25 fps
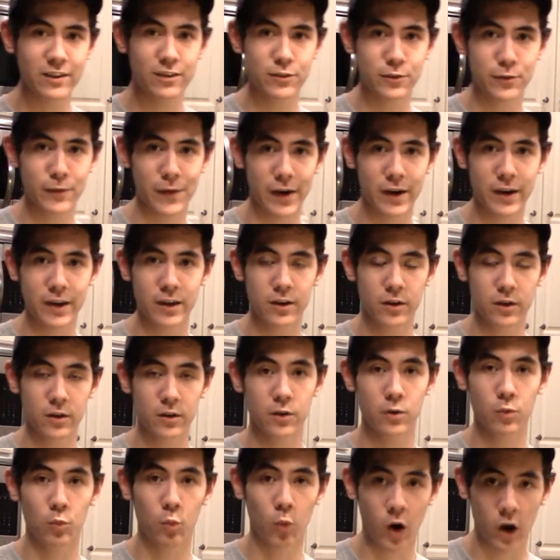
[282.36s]
is a very
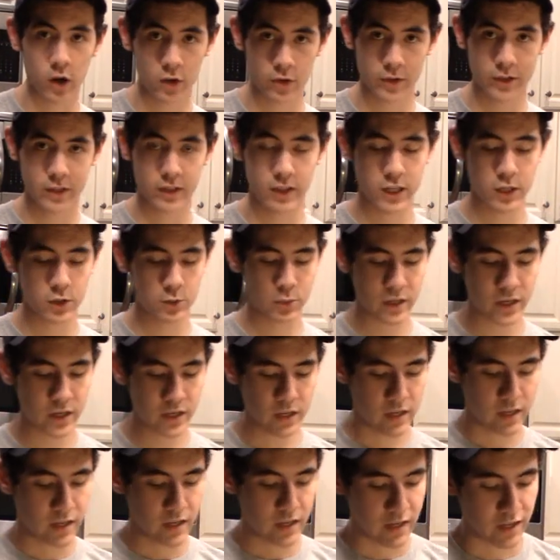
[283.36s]
watery liquid.
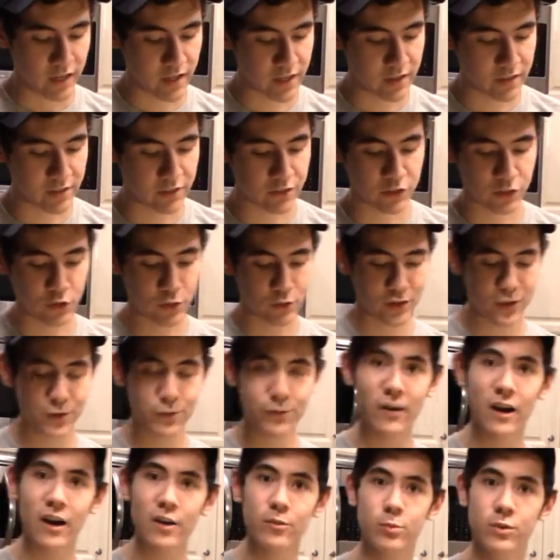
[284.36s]
It is
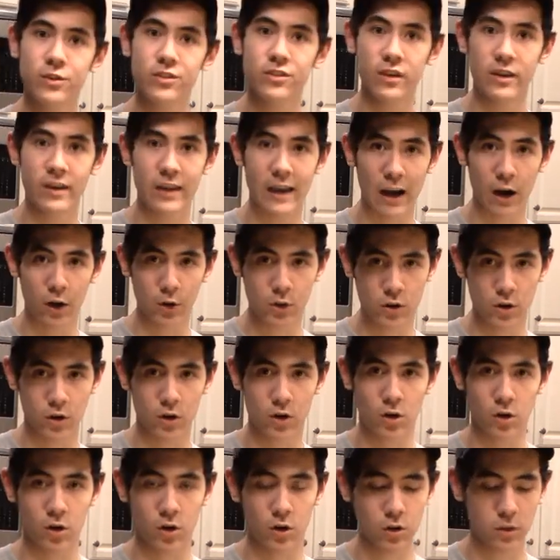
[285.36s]
35%
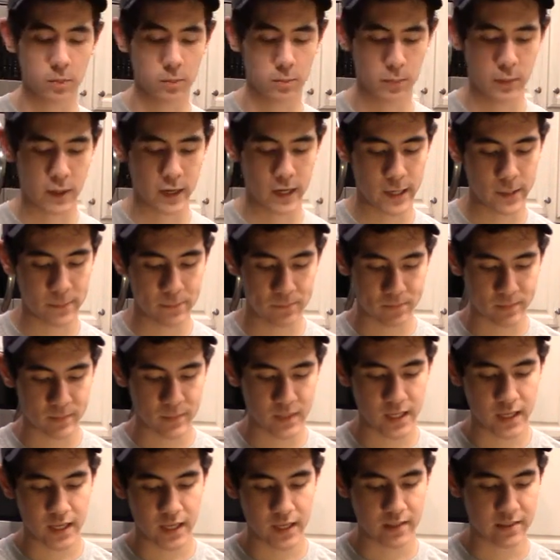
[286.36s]
alcohol, but
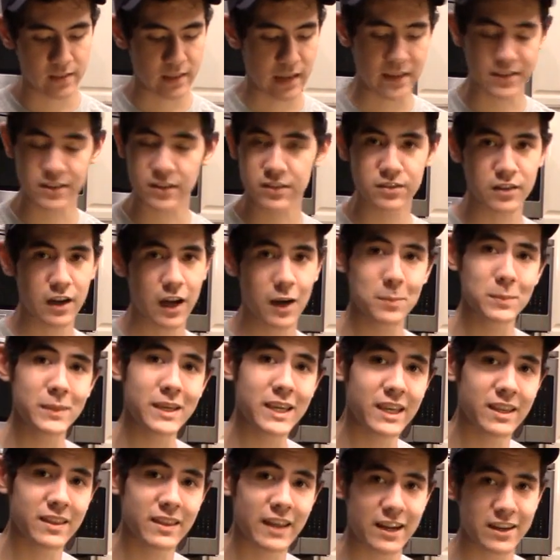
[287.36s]
that does not
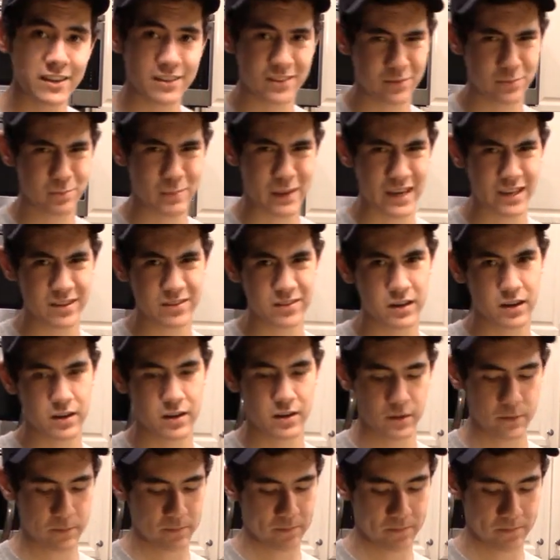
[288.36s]
mean that it's basic.
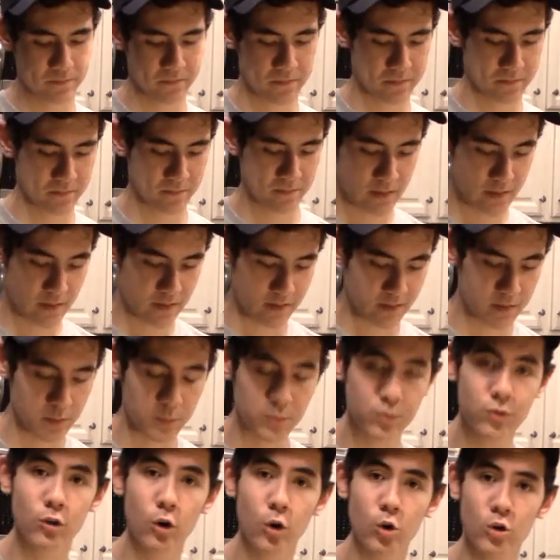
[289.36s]
It's a
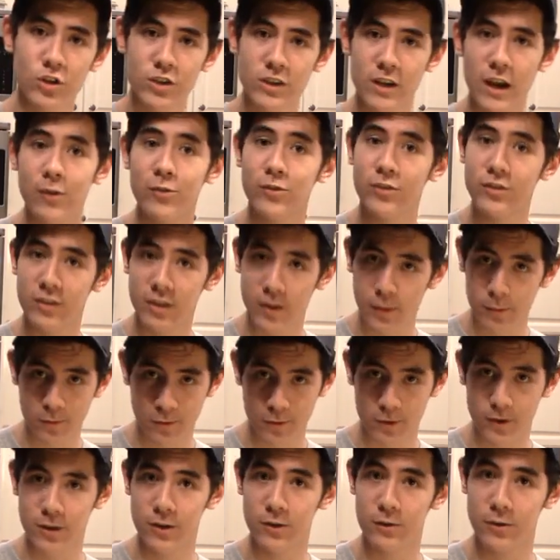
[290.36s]
pro chef tip
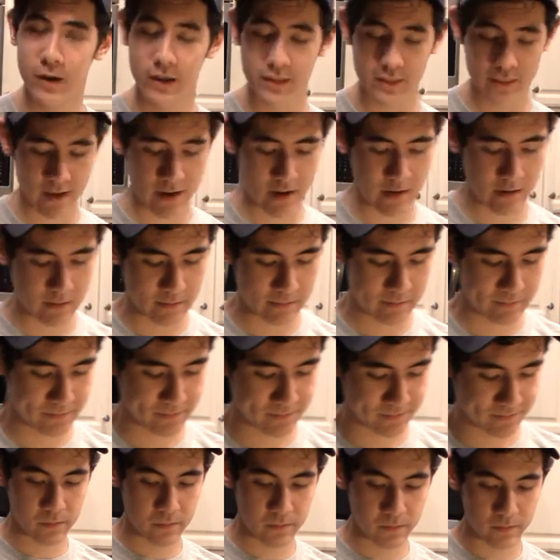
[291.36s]
for you right there.
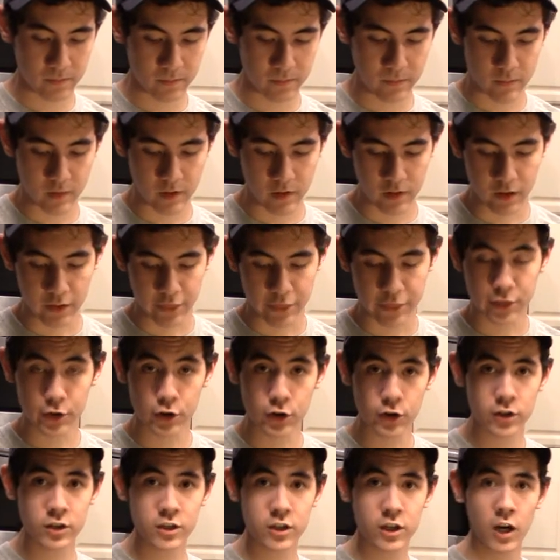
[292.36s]
A
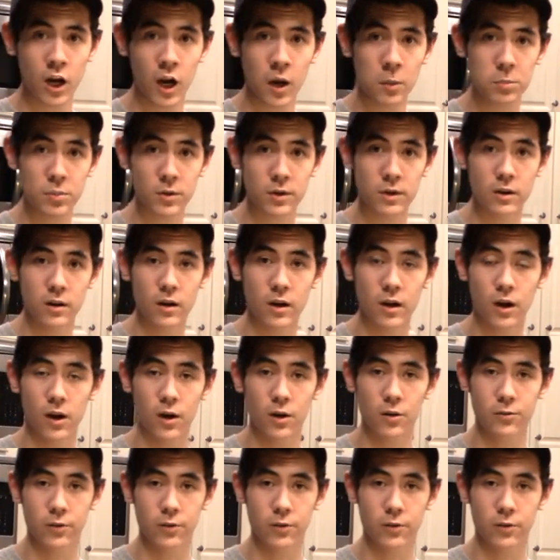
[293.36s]
1/3 cup of